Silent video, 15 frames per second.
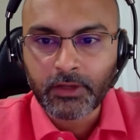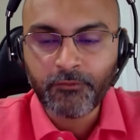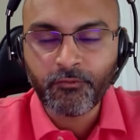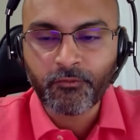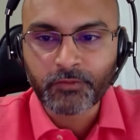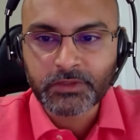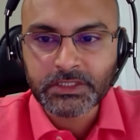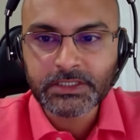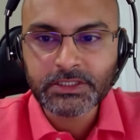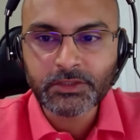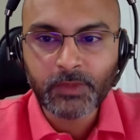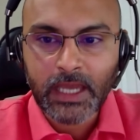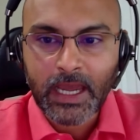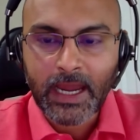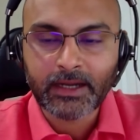if since
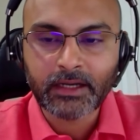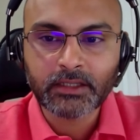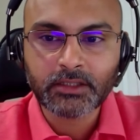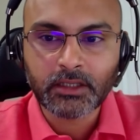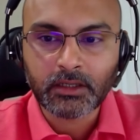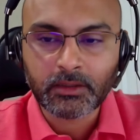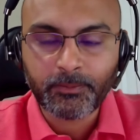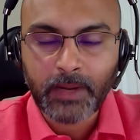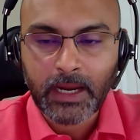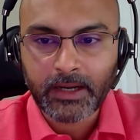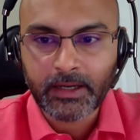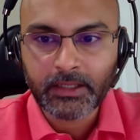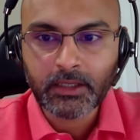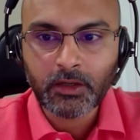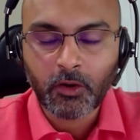we added the
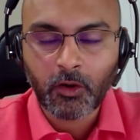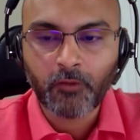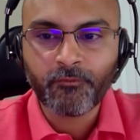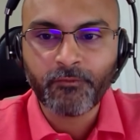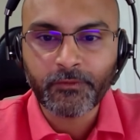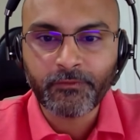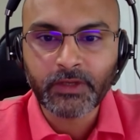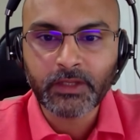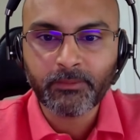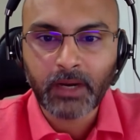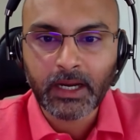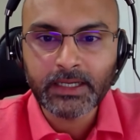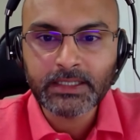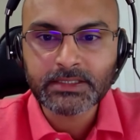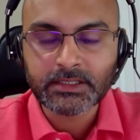padding of 15
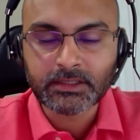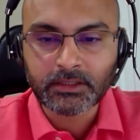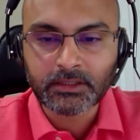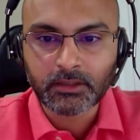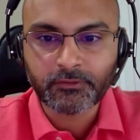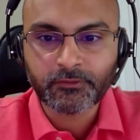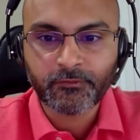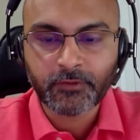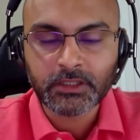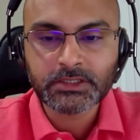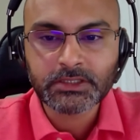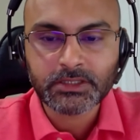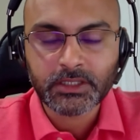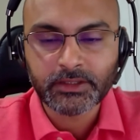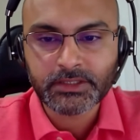bytes, the
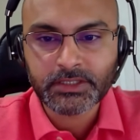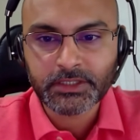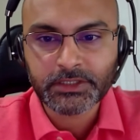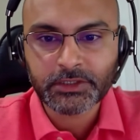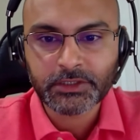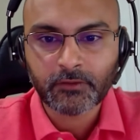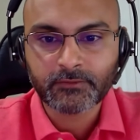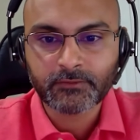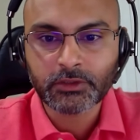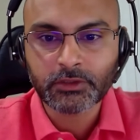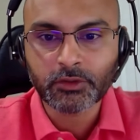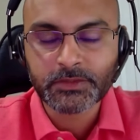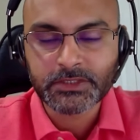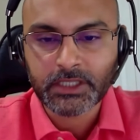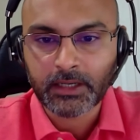first instruction of the
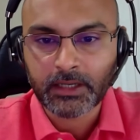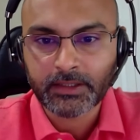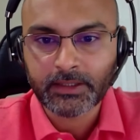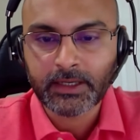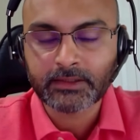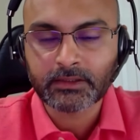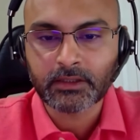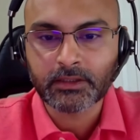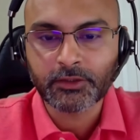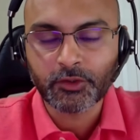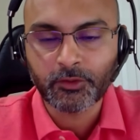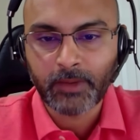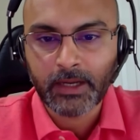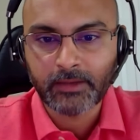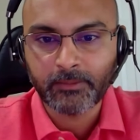loop started at
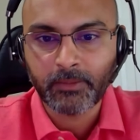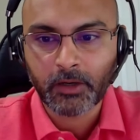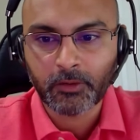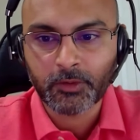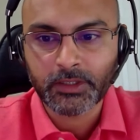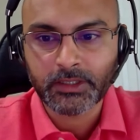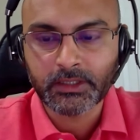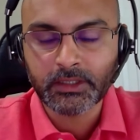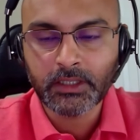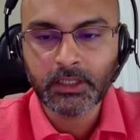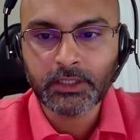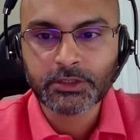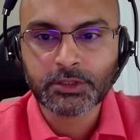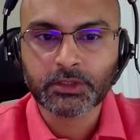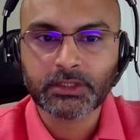32 byte boundary.
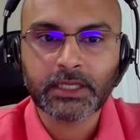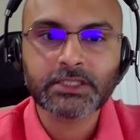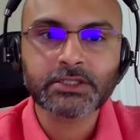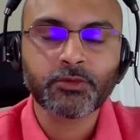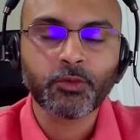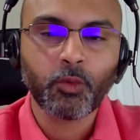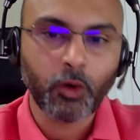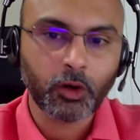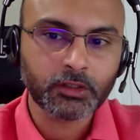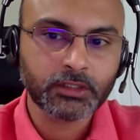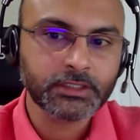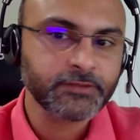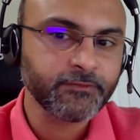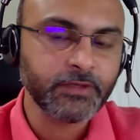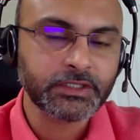So that's what
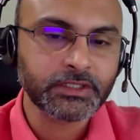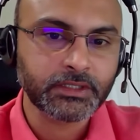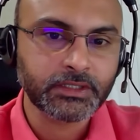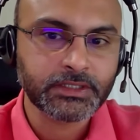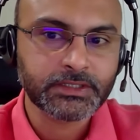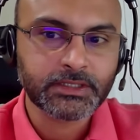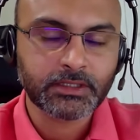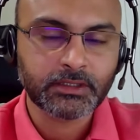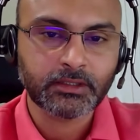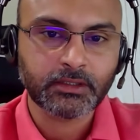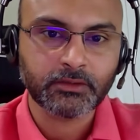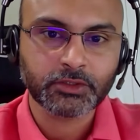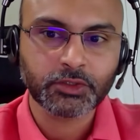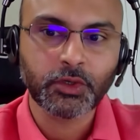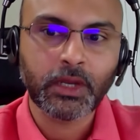this feature is,
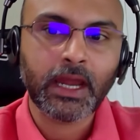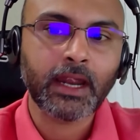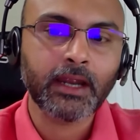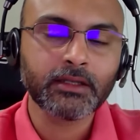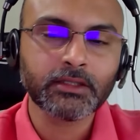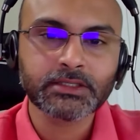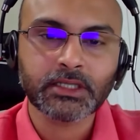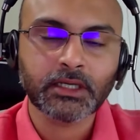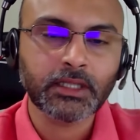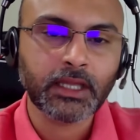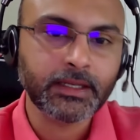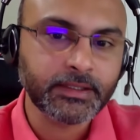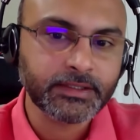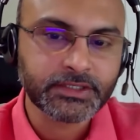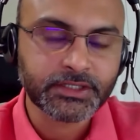to add this
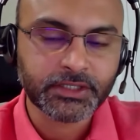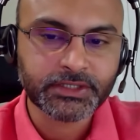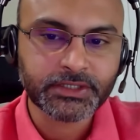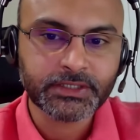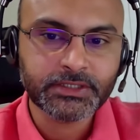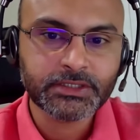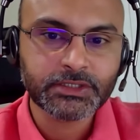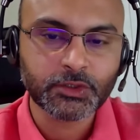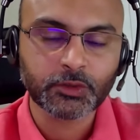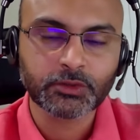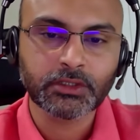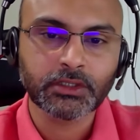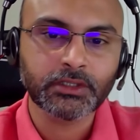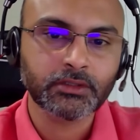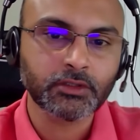align instructions, so
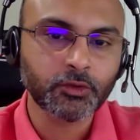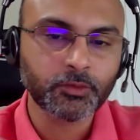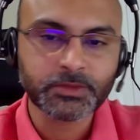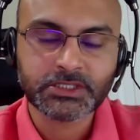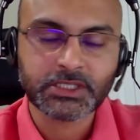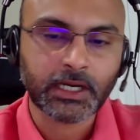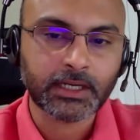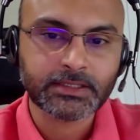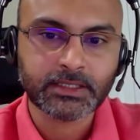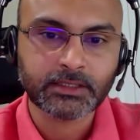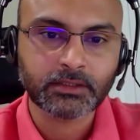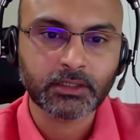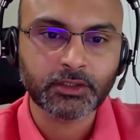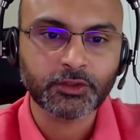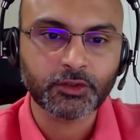the loop starts at
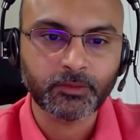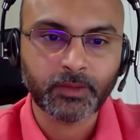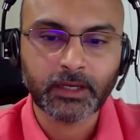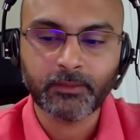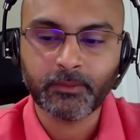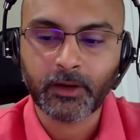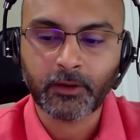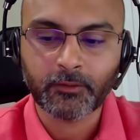32 byte